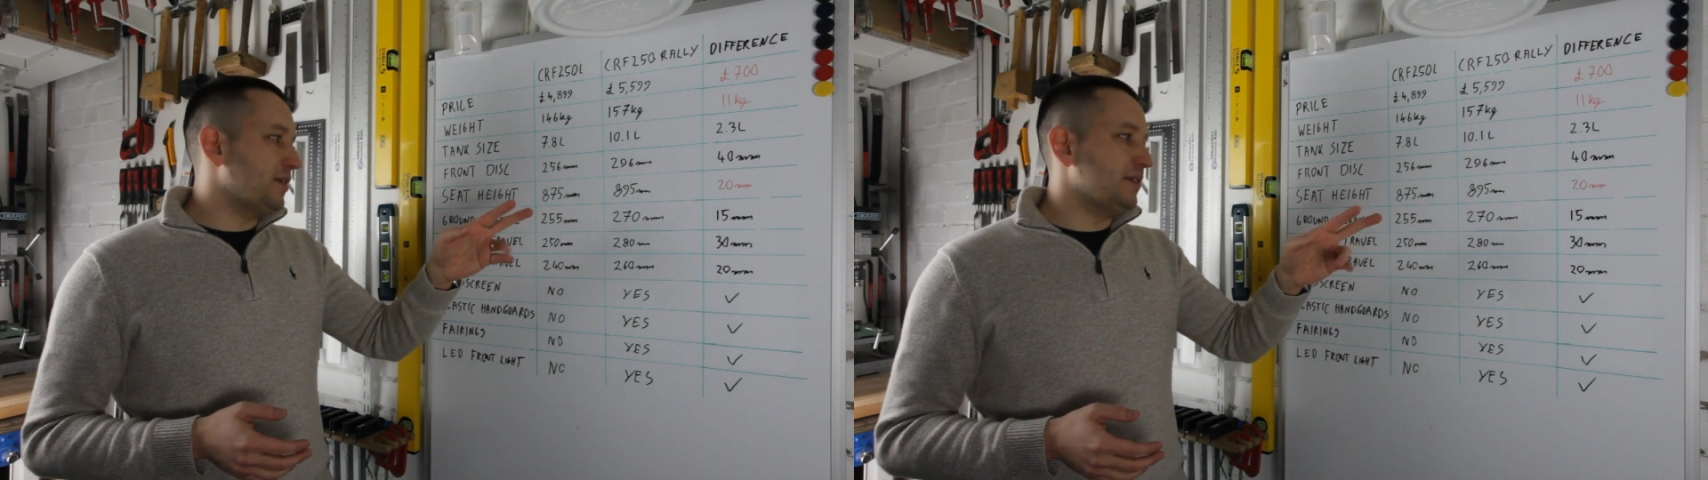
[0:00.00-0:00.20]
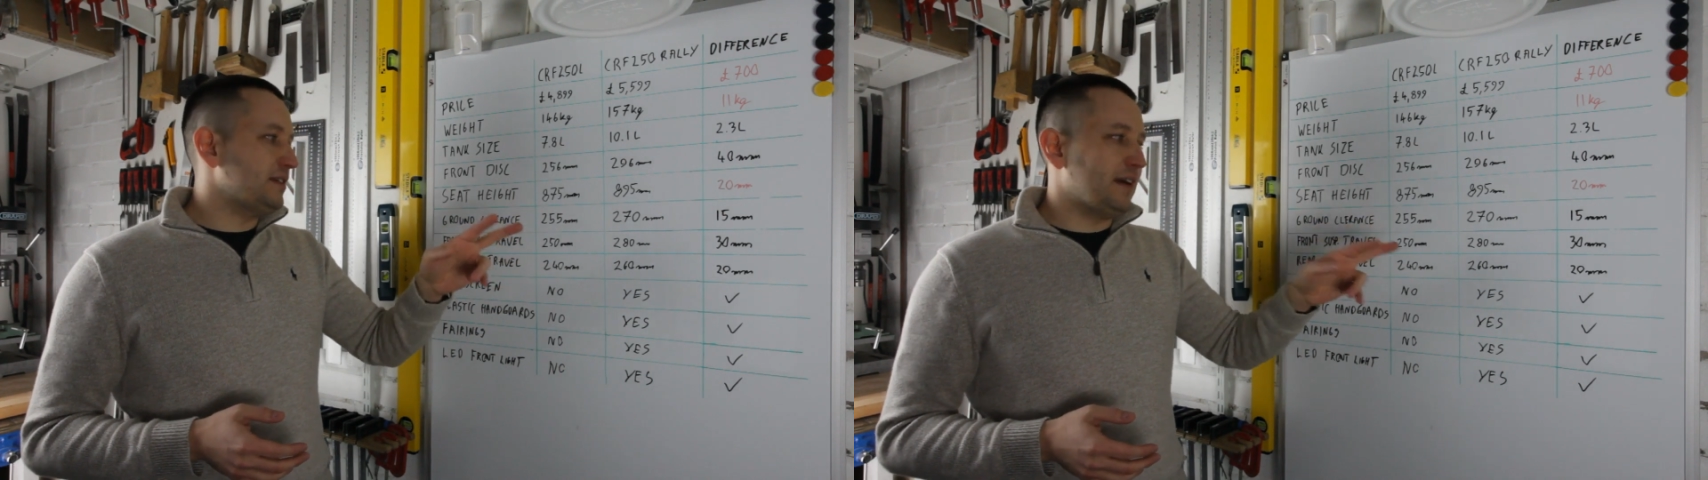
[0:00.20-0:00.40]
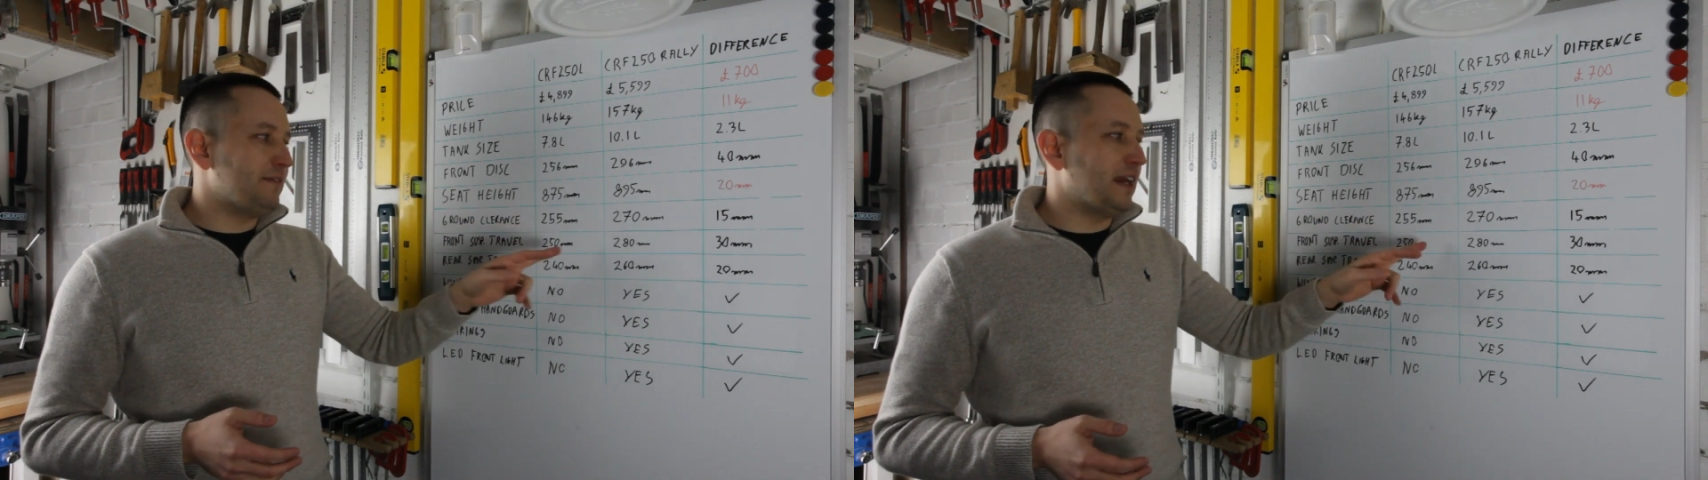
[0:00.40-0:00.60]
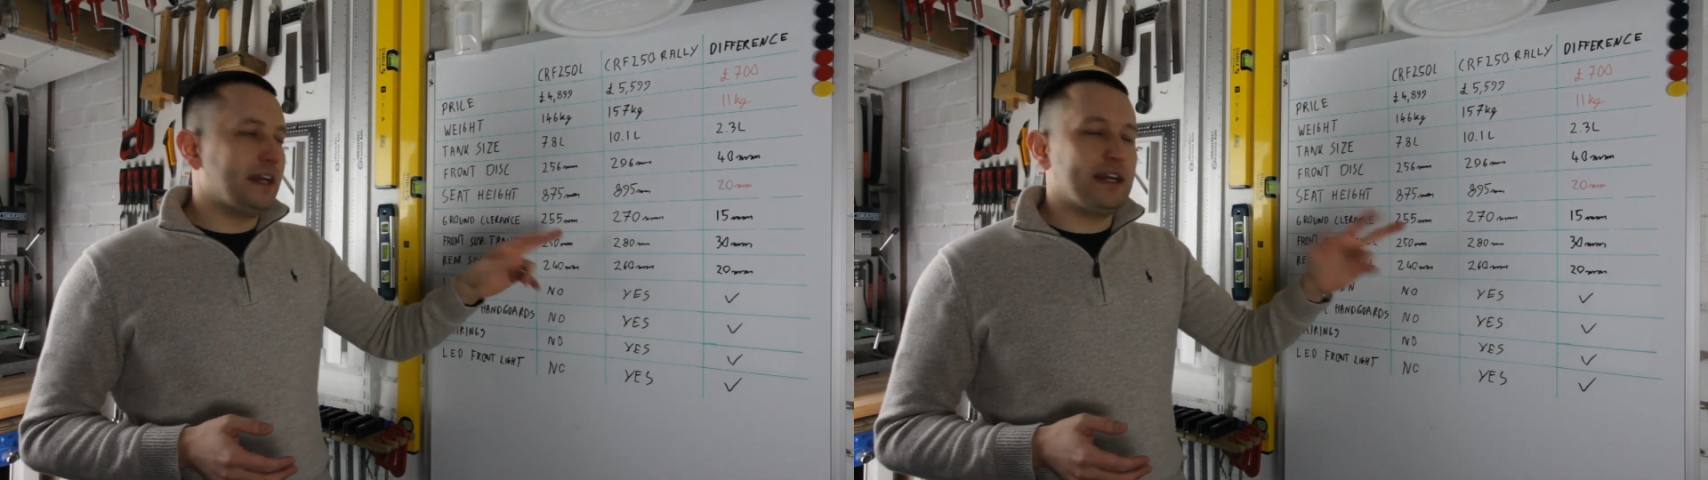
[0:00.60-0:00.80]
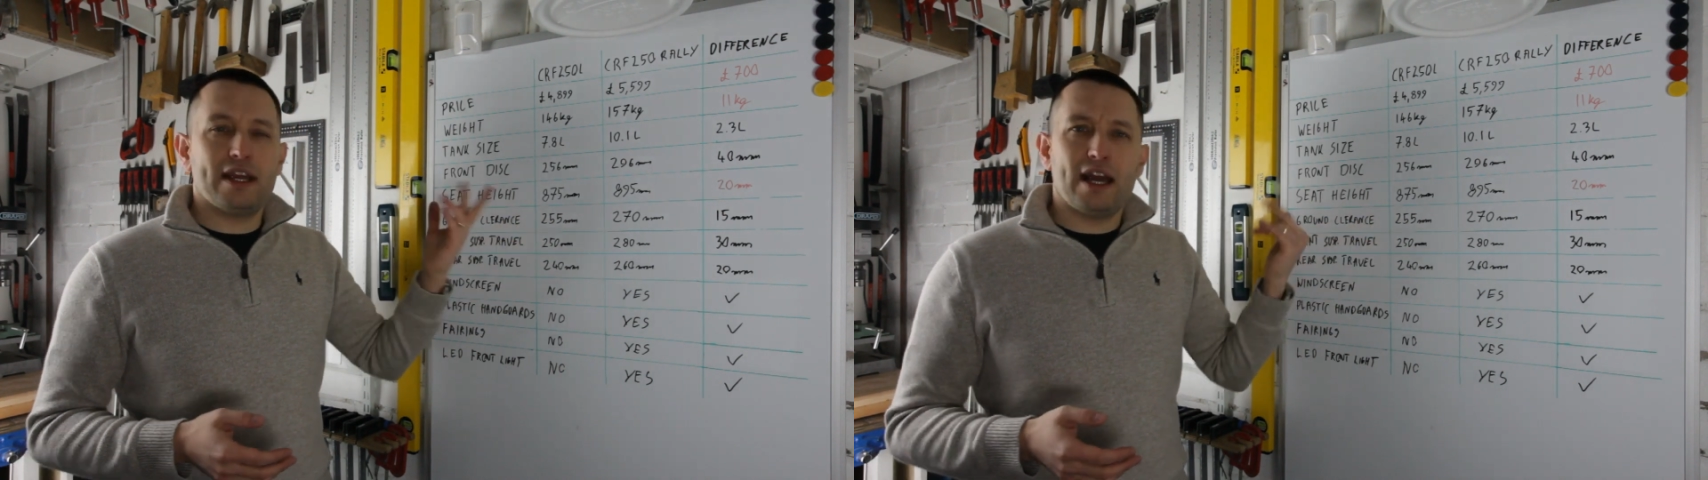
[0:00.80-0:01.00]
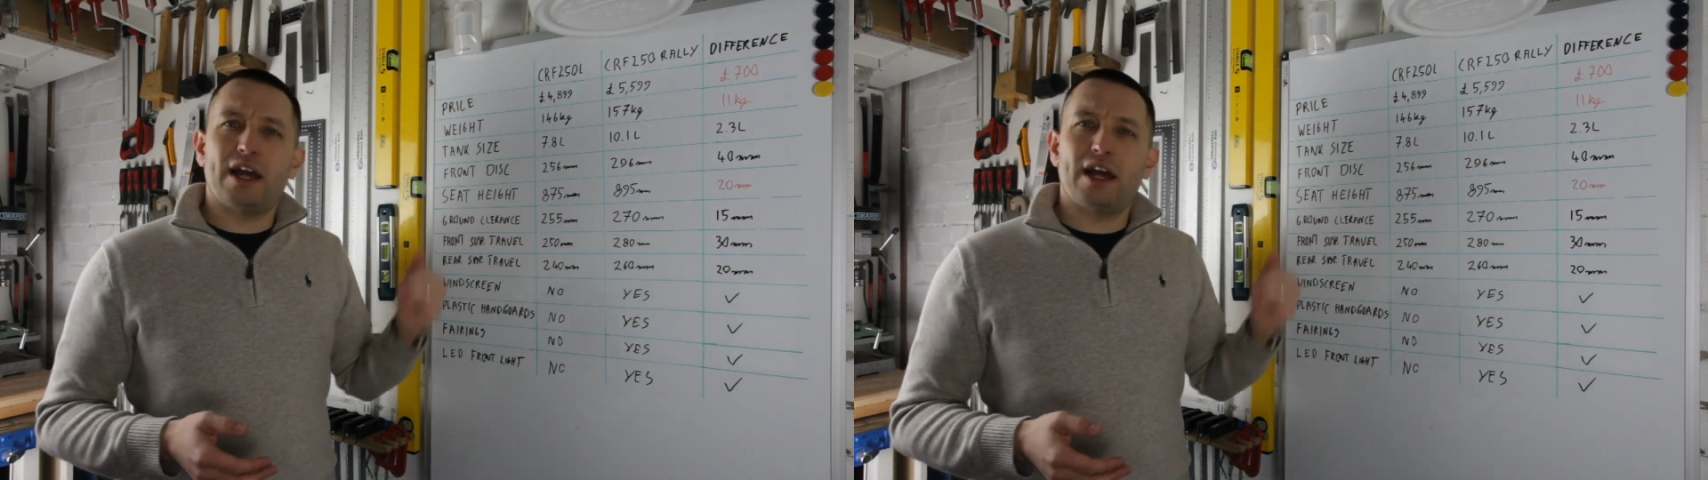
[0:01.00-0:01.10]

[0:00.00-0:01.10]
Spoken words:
got, I think,